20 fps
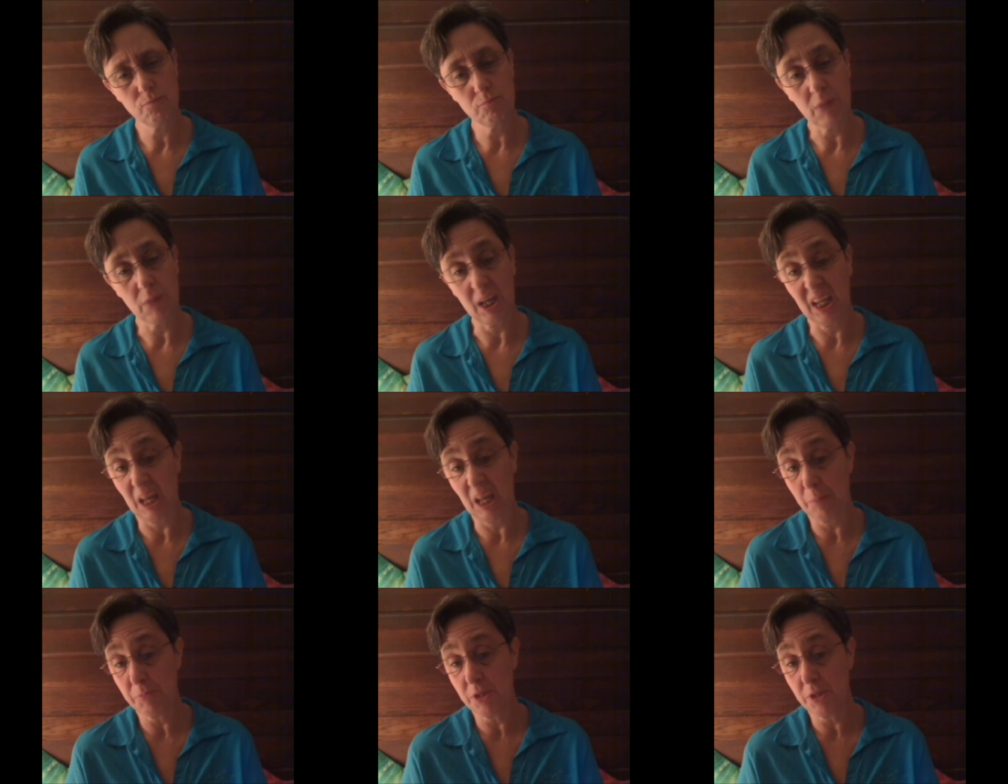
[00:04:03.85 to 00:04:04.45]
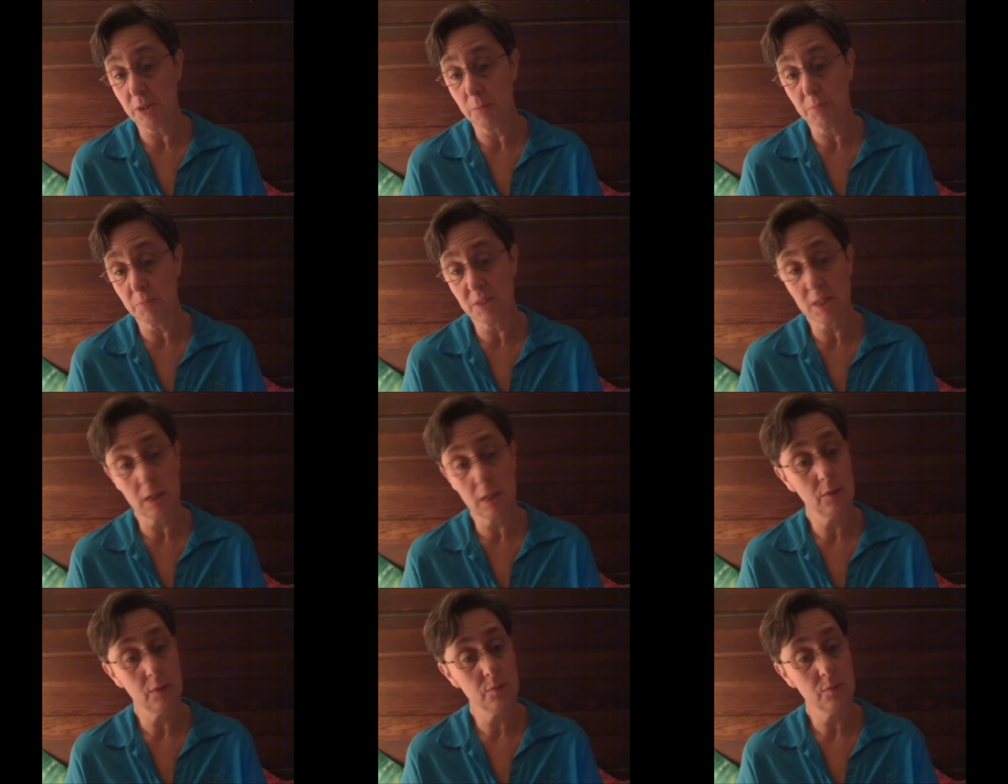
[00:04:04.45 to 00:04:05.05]
They kept to
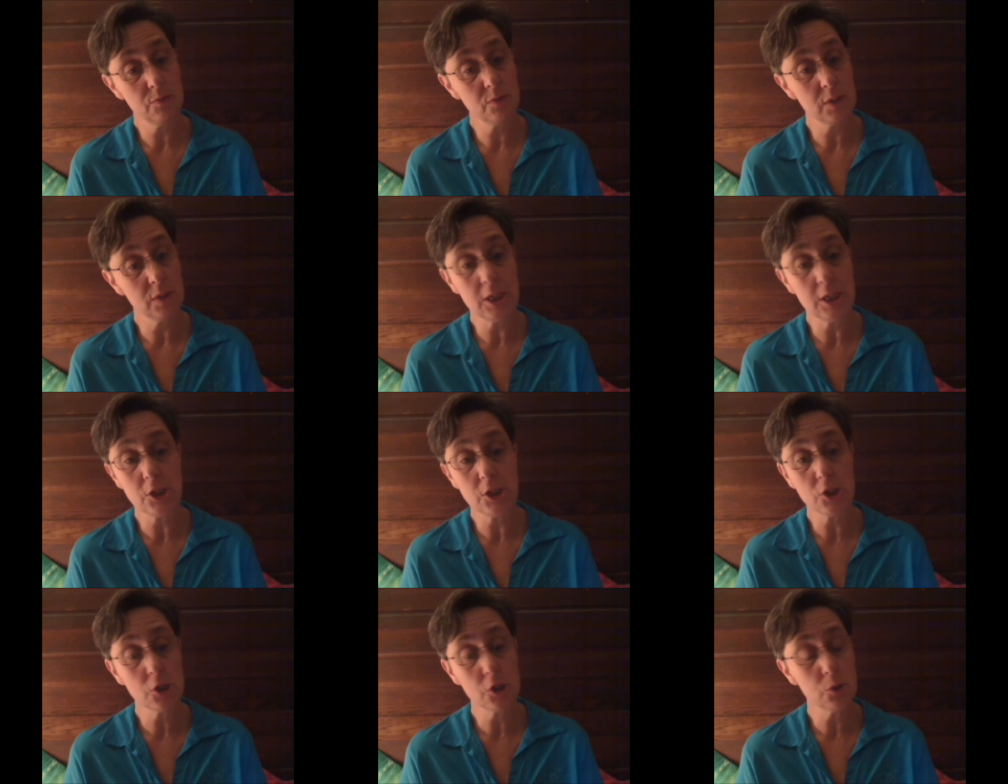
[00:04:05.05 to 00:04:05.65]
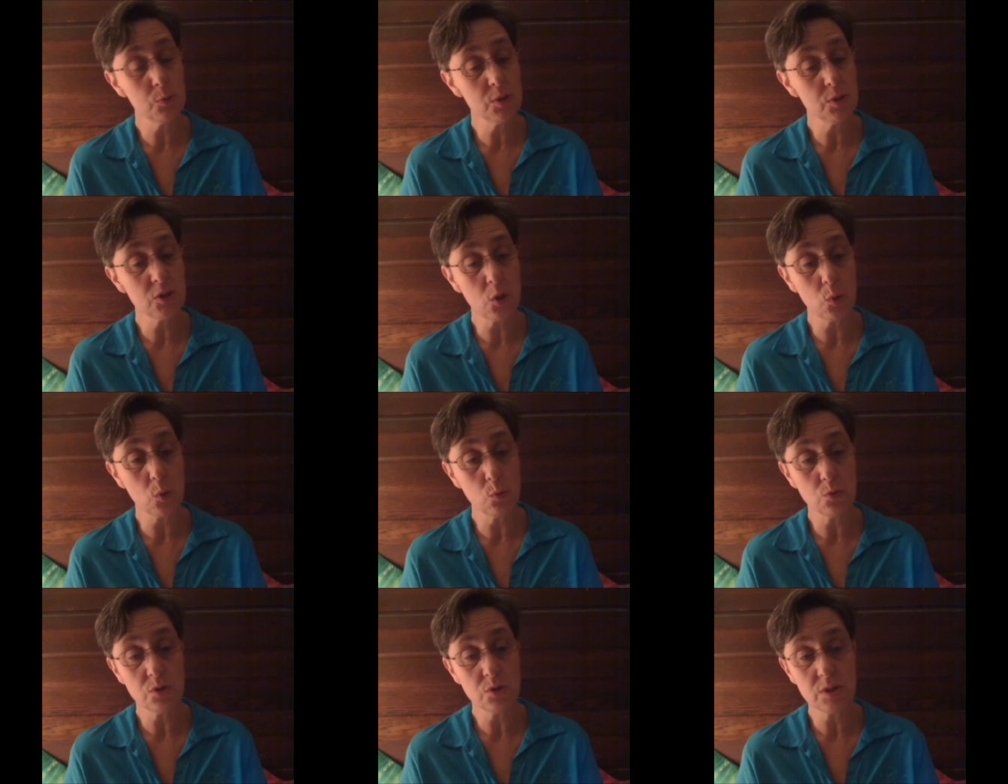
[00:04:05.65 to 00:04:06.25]
themselves, each to his
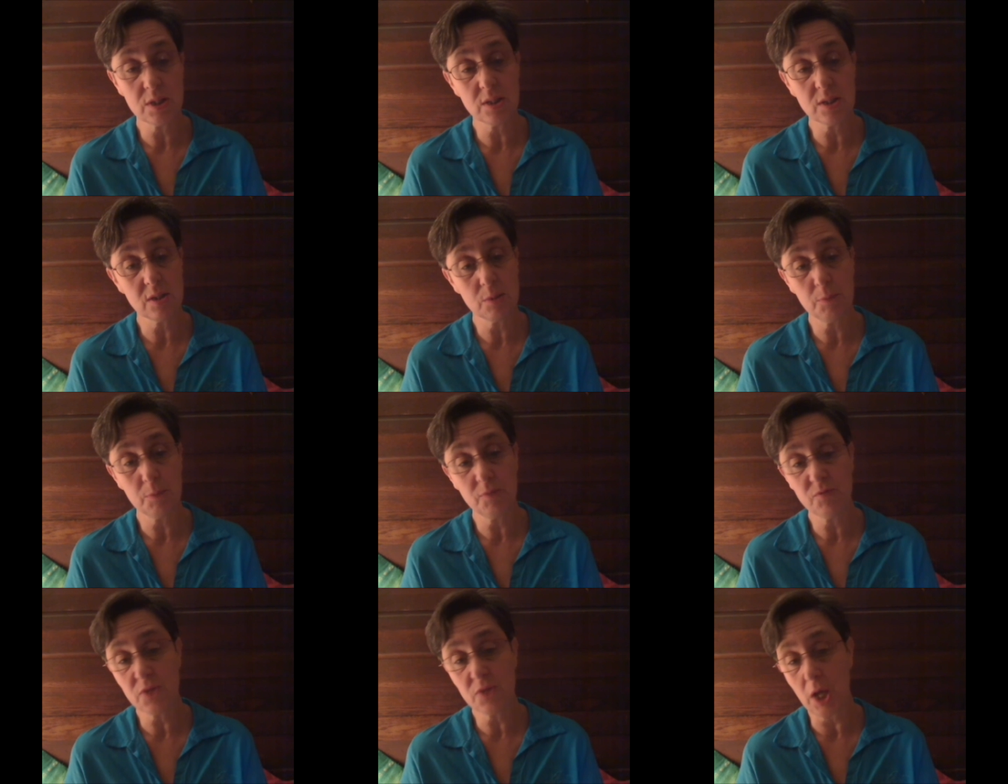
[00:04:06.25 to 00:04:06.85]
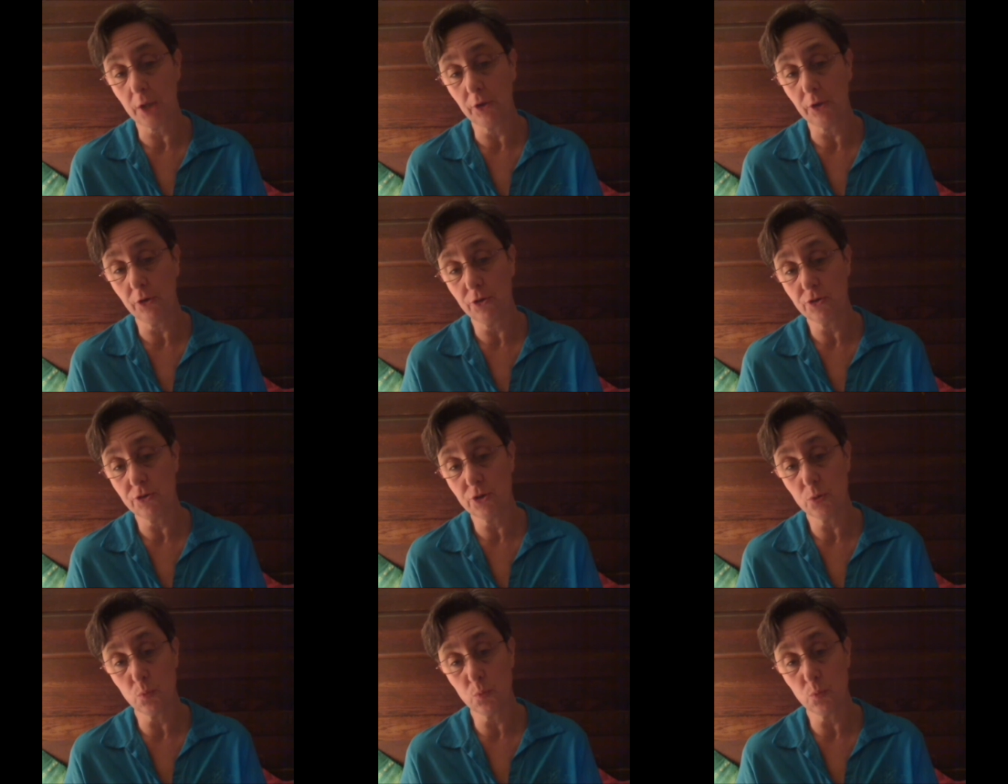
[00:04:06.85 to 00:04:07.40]
own system of tunnels and